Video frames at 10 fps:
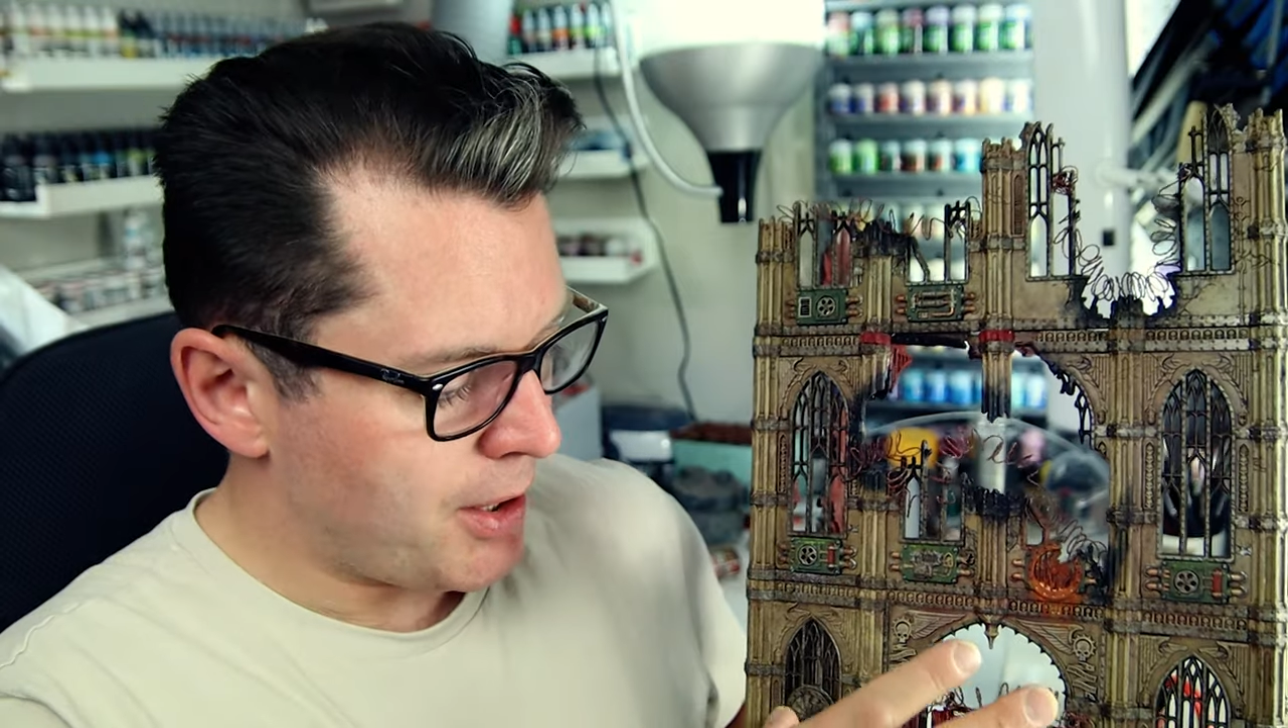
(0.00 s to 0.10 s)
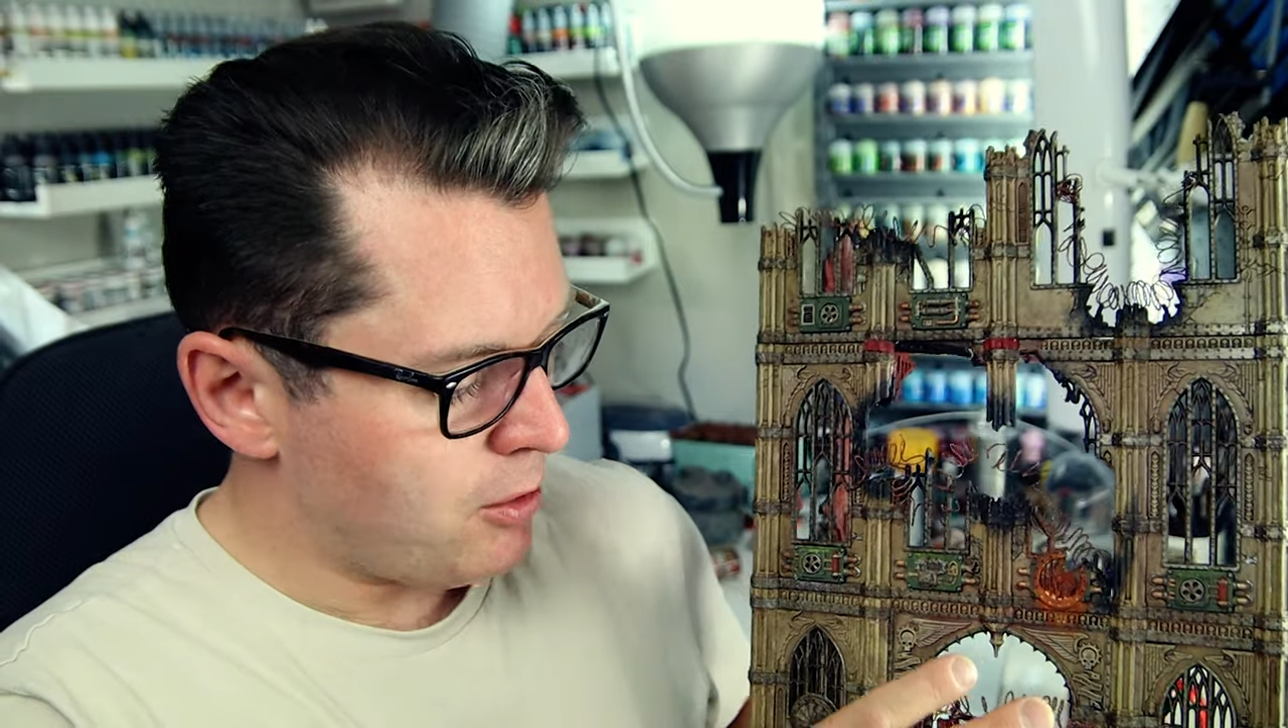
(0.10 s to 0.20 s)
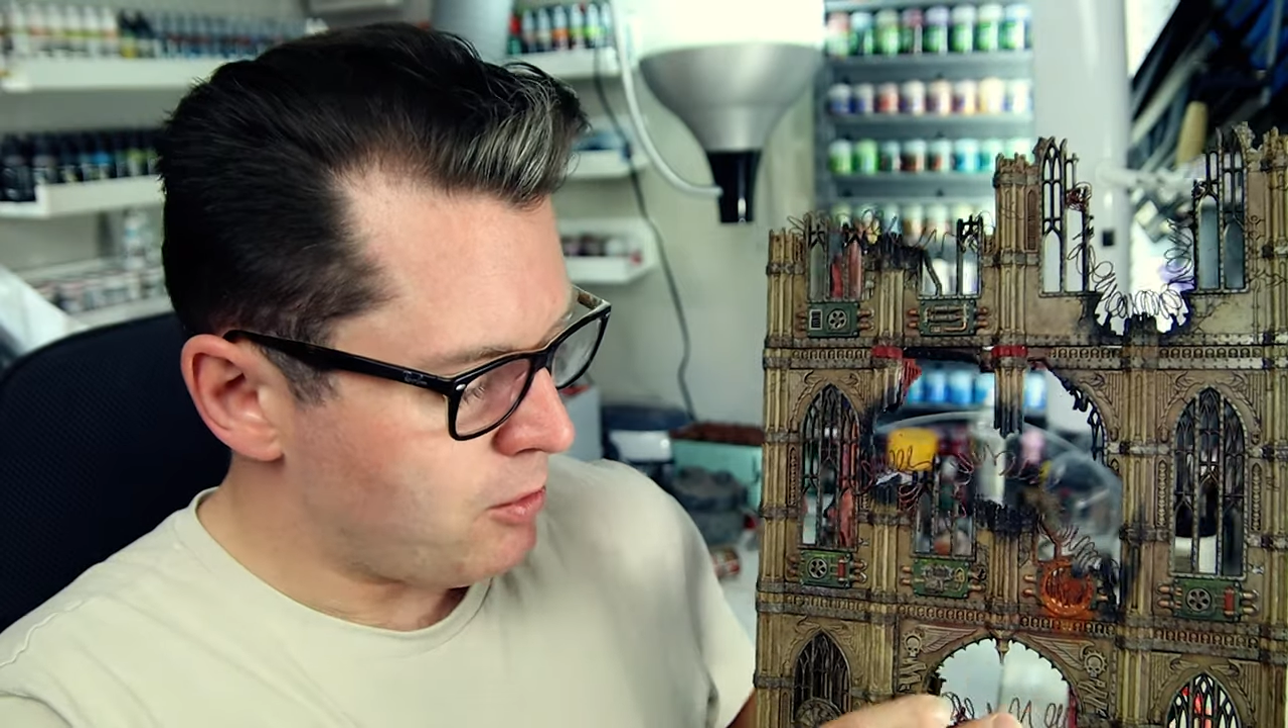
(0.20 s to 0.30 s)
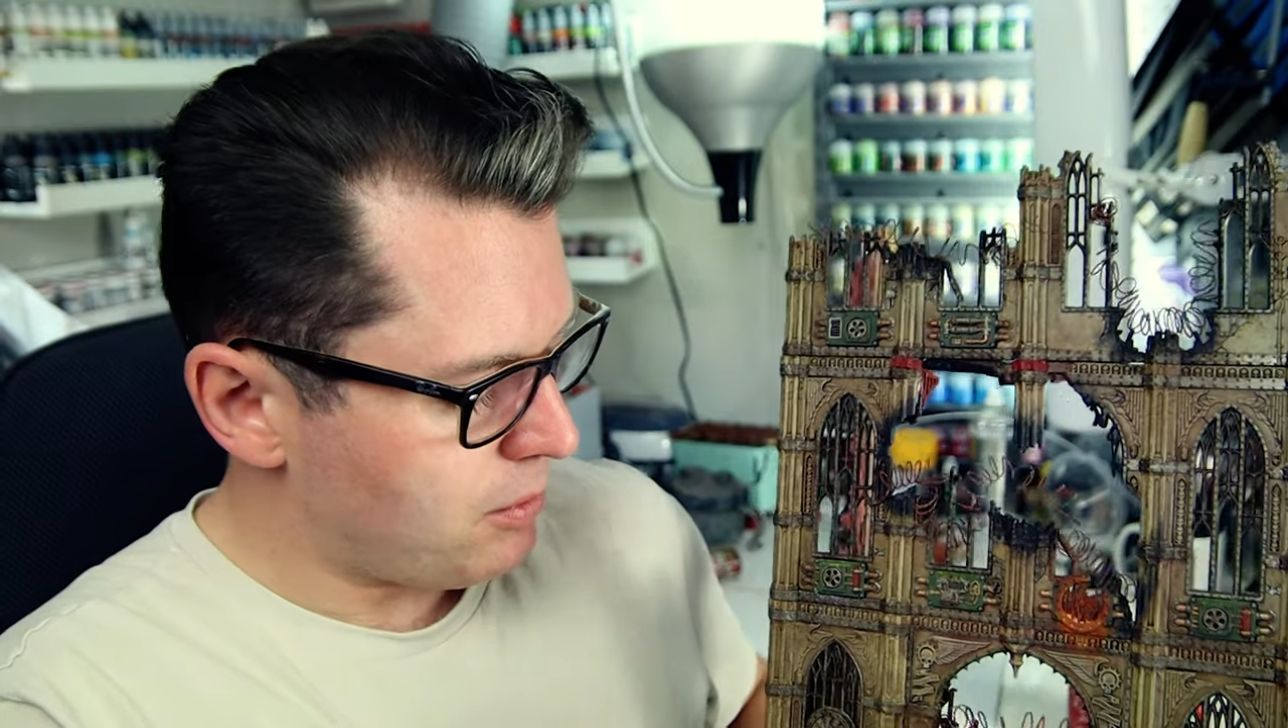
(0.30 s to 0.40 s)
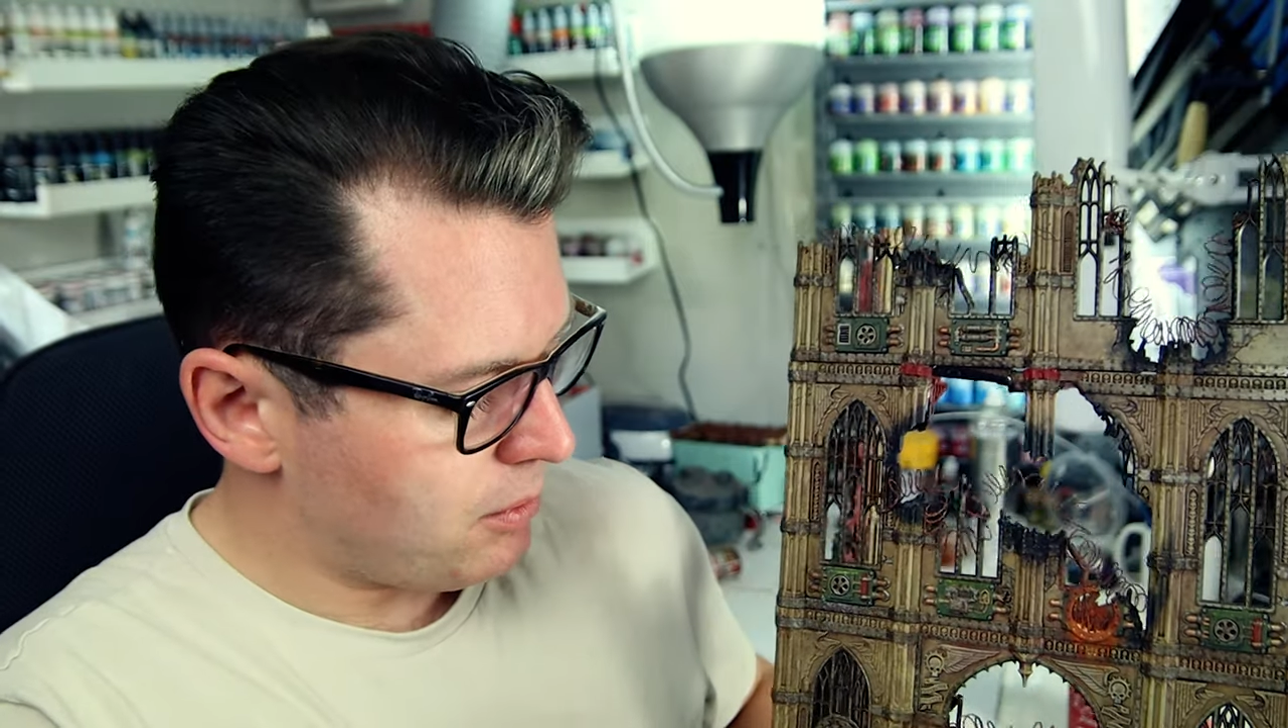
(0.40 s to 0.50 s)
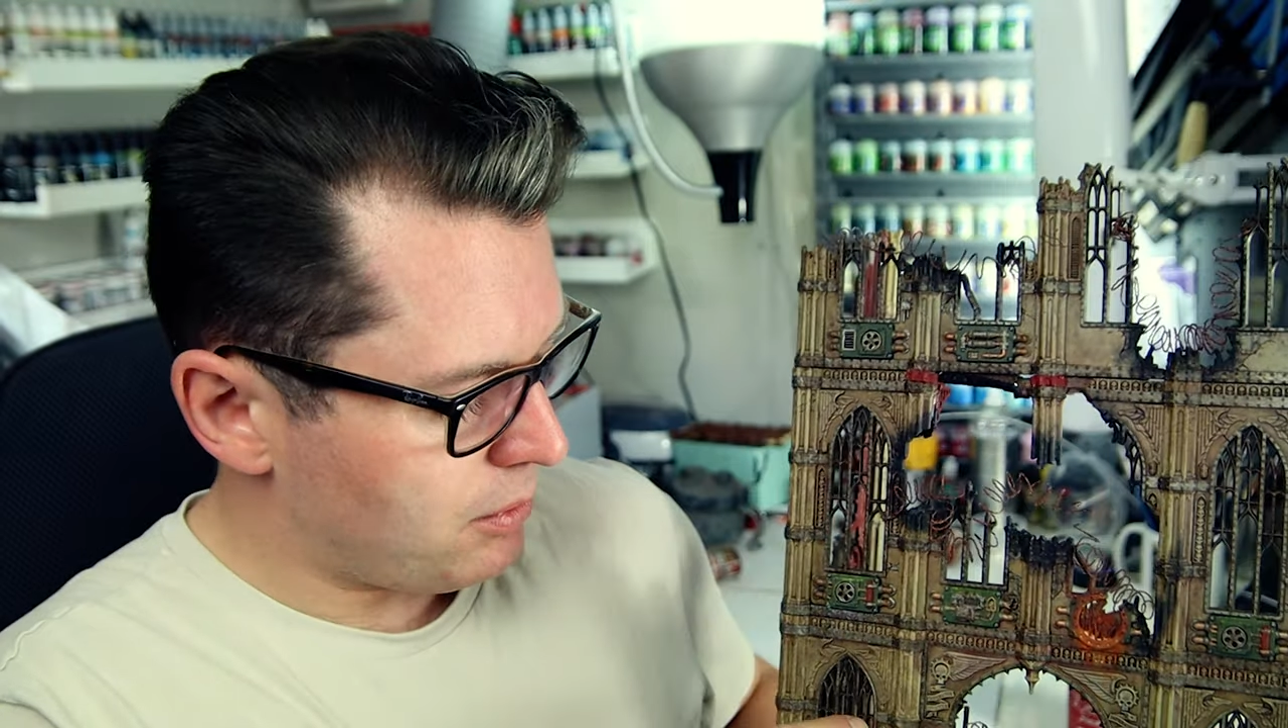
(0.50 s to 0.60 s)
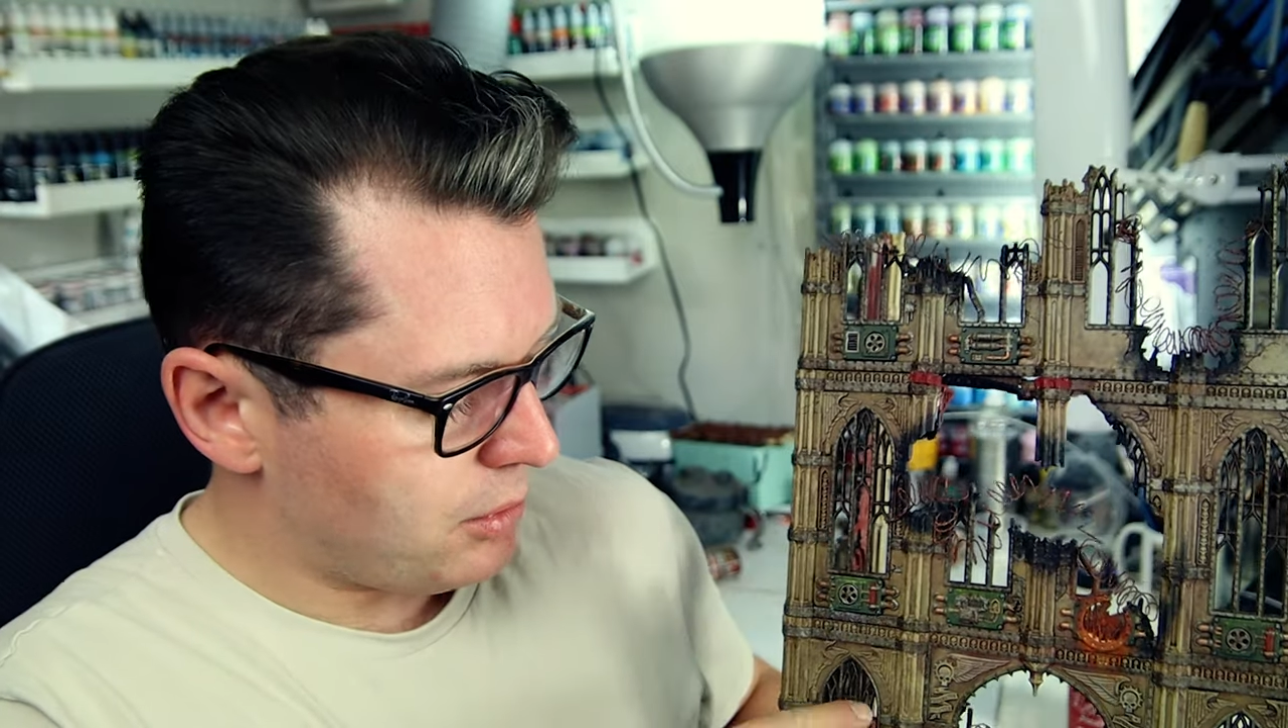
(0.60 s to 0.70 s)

built